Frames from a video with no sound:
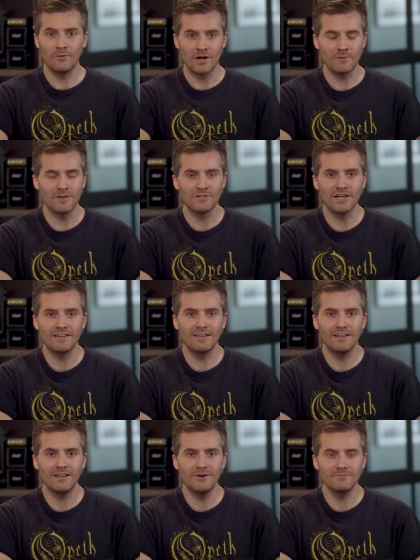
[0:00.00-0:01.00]
I recommend
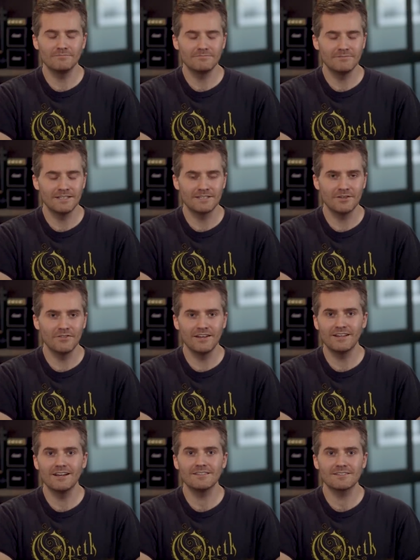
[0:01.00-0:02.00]
checking it out. And until
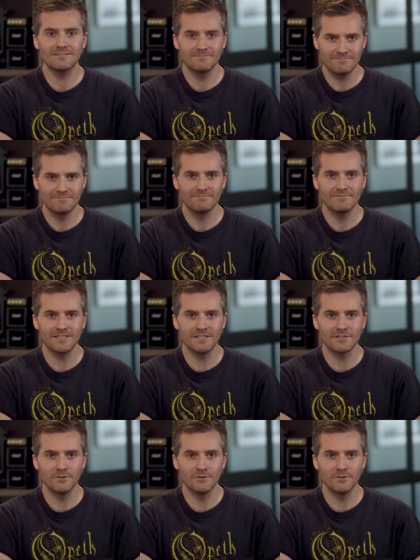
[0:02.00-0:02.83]
then, guys, see you